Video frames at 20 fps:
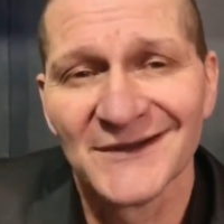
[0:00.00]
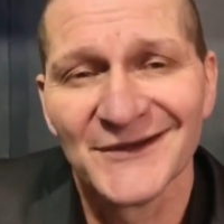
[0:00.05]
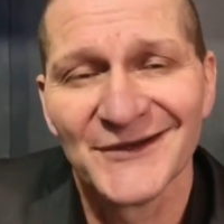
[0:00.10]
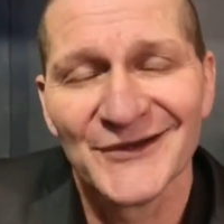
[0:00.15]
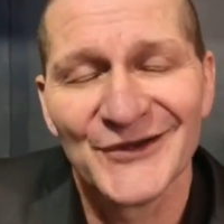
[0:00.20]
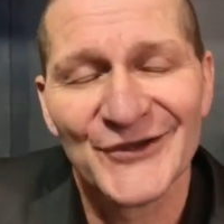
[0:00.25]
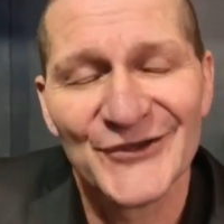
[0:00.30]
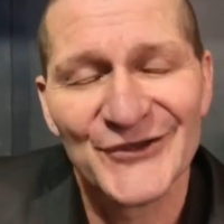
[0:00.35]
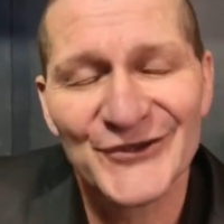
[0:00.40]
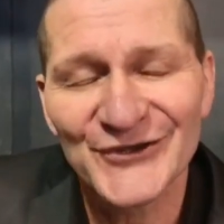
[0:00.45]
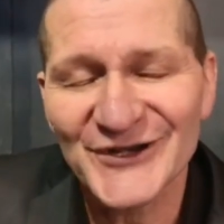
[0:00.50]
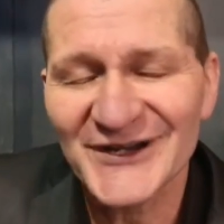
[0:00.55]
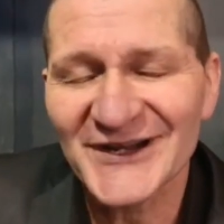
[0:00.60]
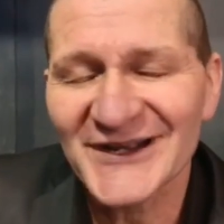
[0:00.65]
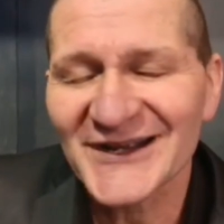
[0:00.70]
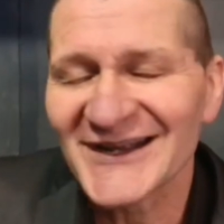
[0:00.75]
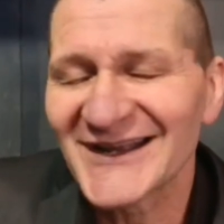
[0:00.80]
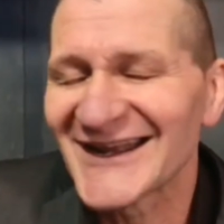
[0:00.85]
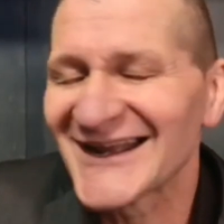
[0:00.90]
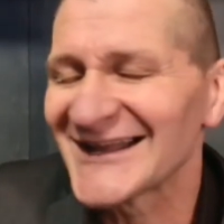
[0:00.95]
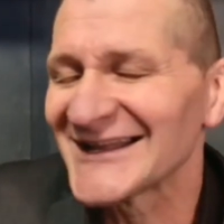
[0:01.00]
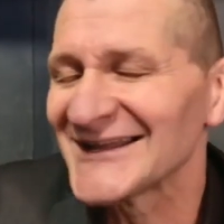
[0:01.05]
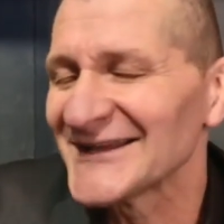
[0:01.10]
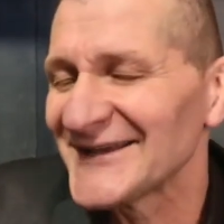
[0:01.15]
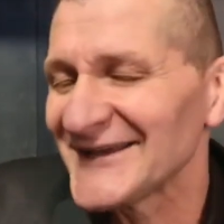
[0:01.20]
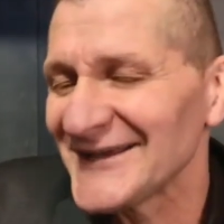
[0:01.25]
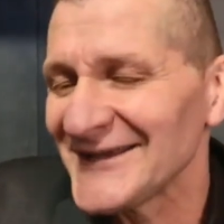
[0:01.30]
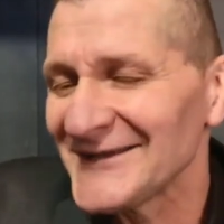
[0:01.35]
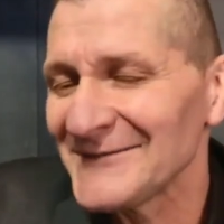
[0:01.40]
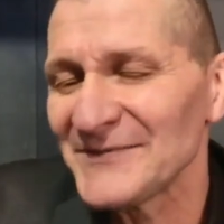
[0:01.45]
You're gonna
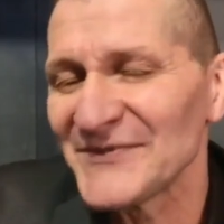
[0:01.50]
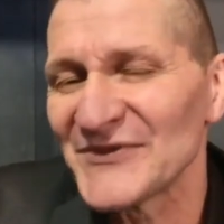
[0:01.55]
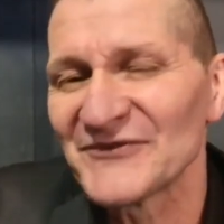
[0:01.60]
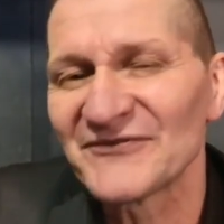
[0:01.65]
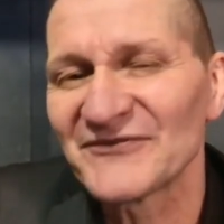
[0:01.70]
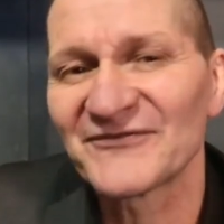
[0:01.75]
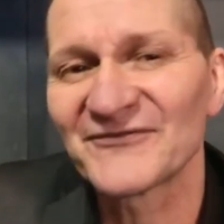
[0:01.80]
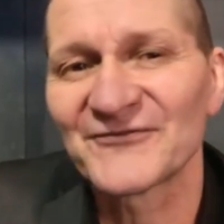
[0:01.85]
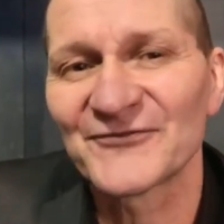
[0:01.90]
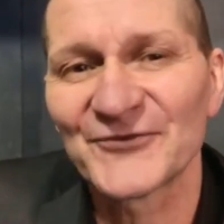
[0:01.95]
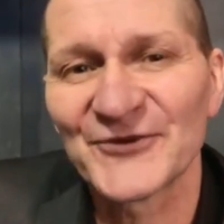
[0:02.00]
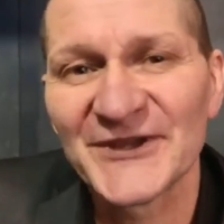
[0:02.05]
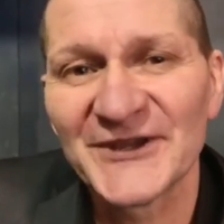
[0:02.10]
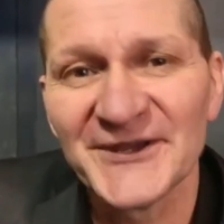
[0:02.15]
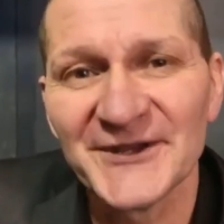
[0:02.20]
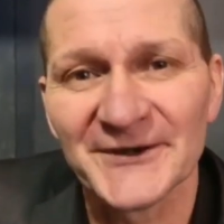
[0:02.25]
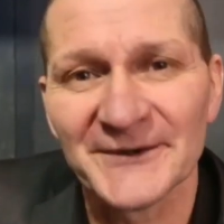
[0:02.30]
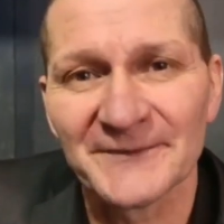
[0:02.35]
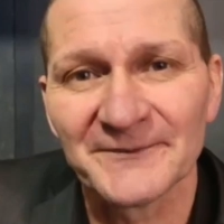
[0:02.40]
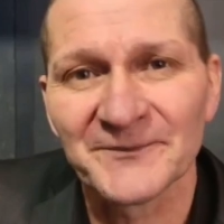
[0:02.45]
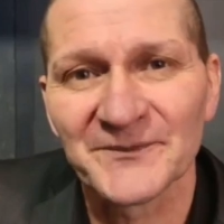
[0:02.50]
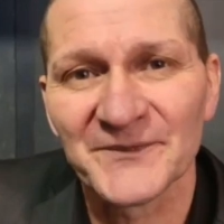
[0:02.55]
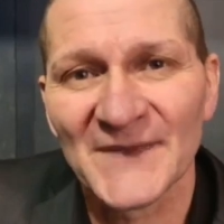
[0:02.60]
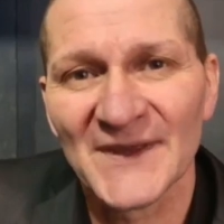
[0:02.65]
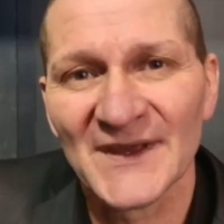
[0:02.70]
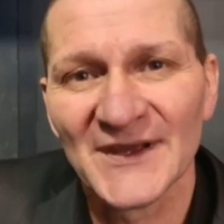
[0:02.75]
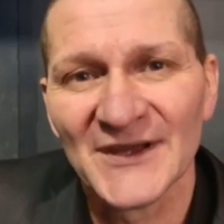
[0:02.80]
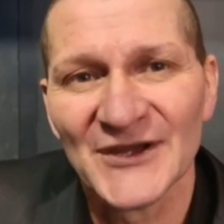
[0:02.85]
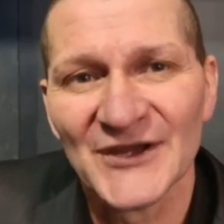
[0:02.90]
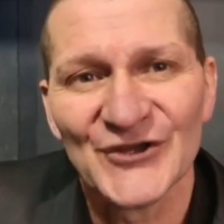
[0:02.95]
claim the freedom.
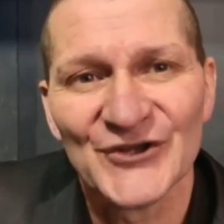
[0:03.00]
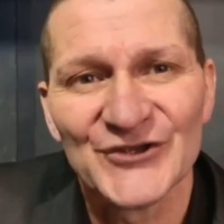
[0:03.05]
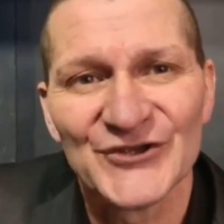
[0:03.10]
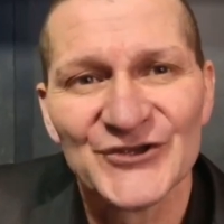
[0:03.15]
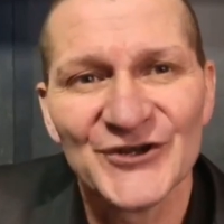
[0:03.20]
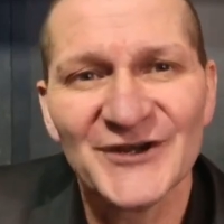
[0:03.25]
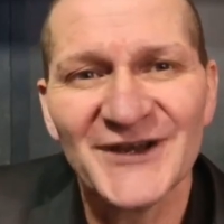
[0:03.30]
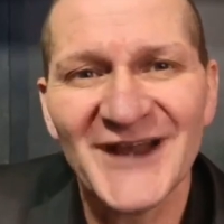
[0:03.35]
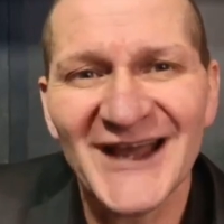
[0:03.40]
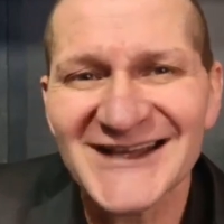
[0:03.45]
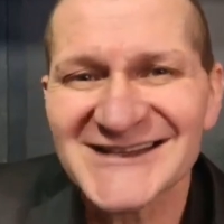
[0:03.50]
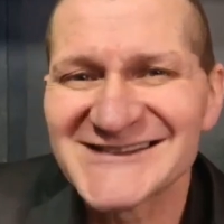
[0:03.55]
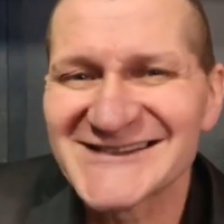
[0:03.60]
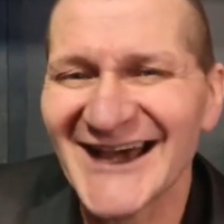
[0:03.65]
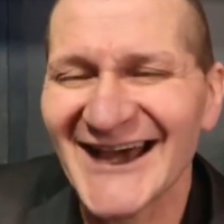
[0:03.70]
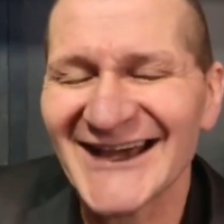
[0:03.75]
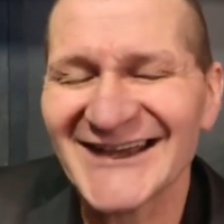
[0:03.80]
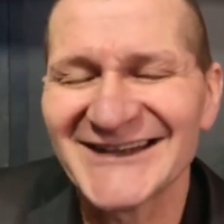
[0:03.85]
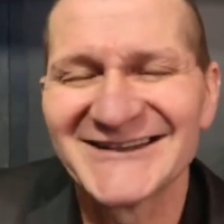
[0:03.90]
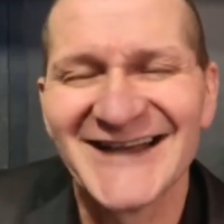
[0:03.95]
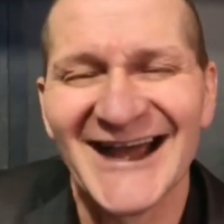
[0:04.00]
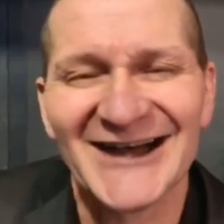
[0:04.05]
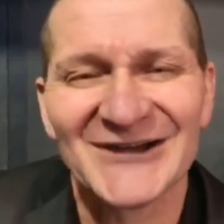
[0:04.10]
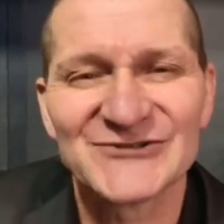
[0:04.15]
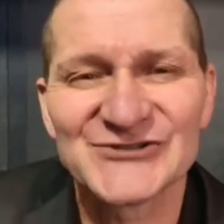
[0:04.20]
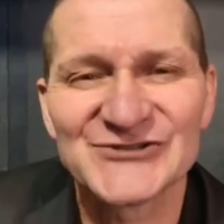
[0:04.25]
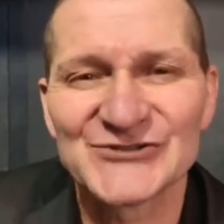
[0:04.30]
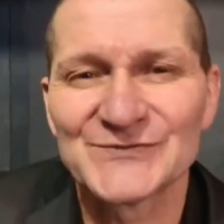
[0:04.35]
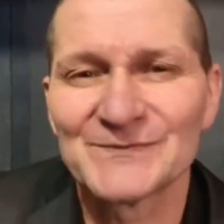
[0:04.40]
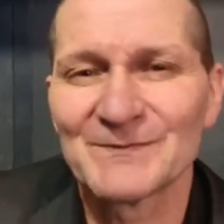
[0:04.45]
You're not tied down
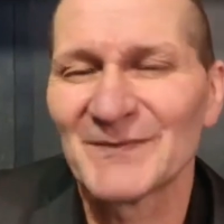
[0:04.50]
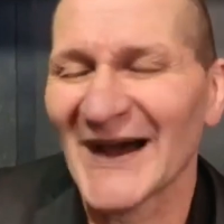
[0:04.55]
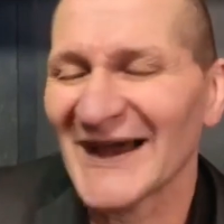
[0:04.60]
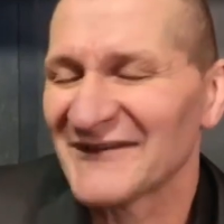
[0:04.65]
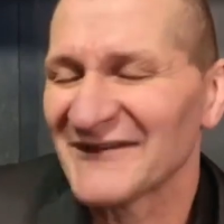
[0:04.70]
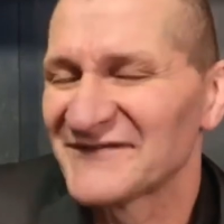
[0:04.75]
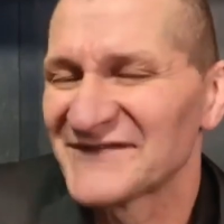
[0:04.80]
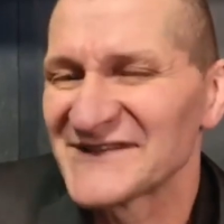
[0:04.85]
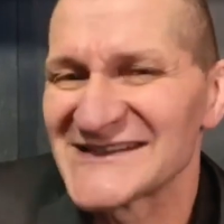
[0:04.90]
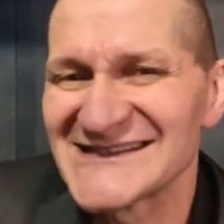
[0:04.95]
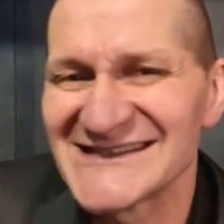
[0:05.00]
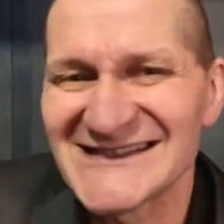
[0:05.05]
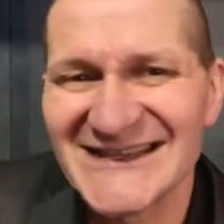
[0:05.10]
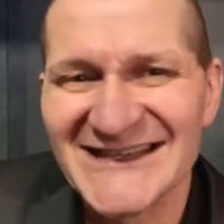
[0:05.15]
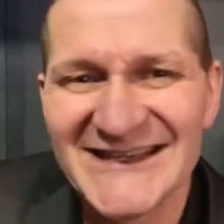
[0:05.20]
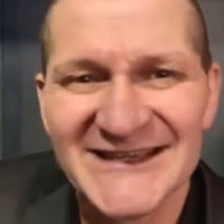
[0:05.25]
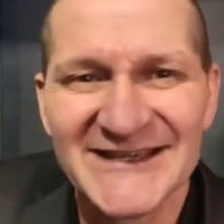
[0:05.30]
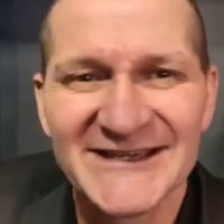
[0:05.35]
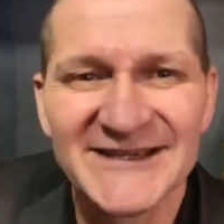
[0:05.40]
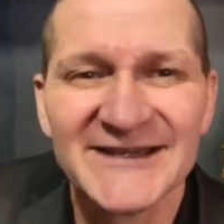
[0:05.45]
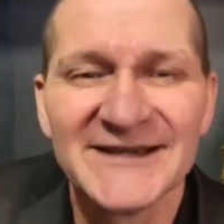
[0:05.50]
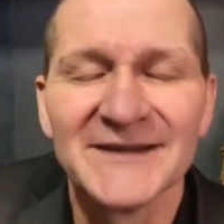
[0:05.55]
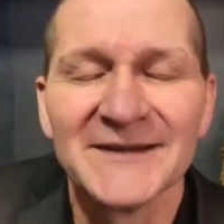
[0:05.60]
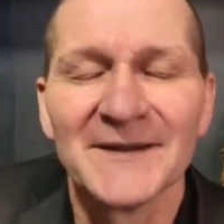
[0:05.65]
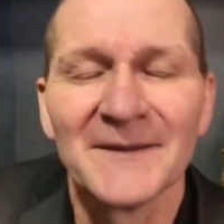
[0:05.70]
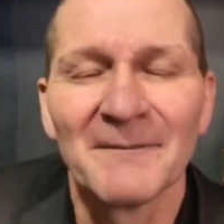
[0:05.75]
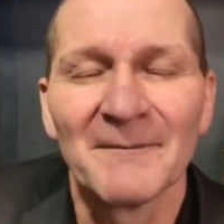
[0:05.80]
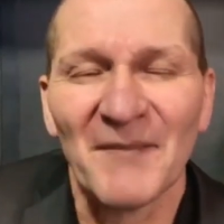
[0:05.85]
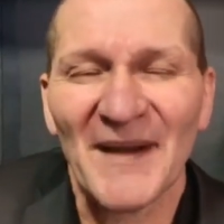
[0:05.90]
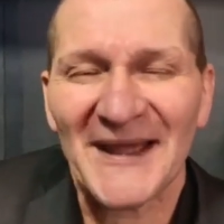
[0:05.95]
by fatigue,
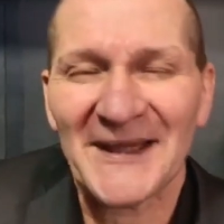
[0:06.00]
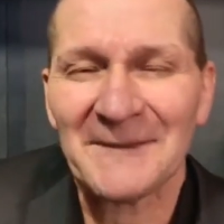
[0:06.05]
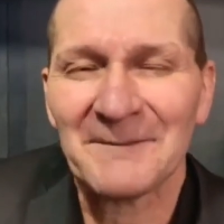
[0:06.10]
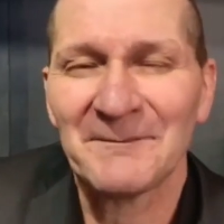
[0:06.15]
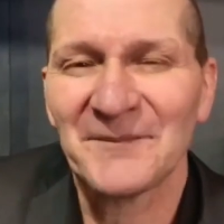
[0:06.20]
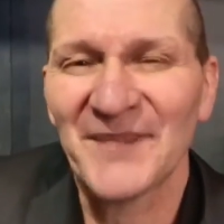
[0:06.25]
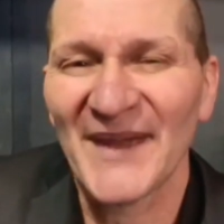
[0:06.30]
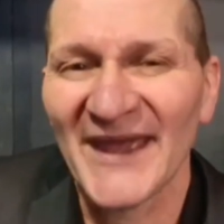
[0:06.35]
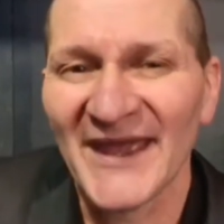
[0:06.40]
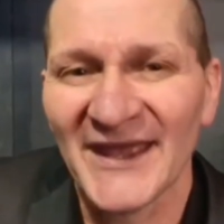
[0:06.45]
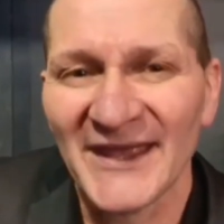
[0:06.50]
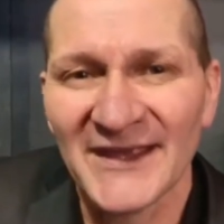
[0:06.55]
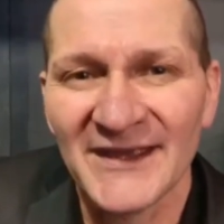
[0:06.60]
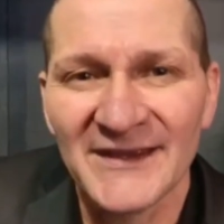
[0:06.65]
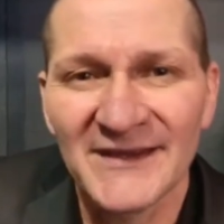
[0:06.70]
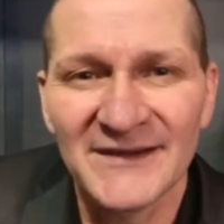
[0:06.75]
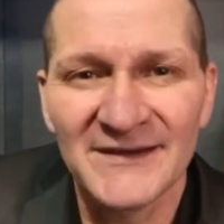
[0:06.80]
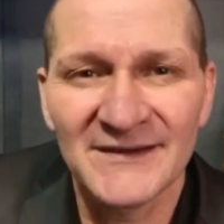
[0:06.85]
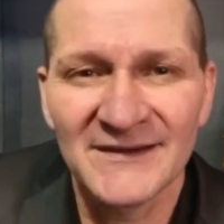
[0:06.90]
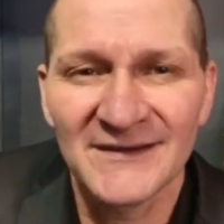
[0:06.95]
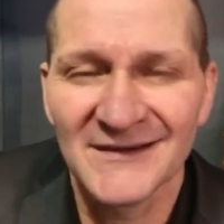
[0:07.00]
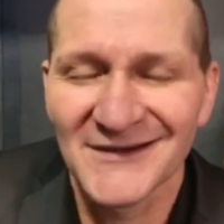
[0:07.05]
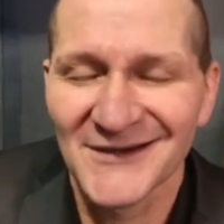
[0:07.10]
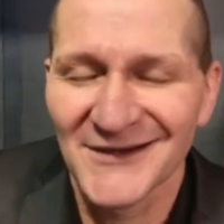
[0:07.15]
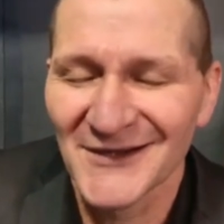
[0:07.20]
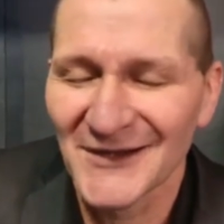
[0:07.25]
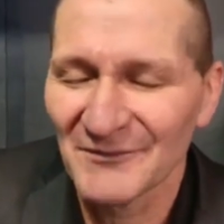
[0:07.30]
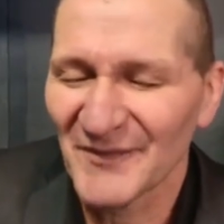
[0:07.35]
by pain, by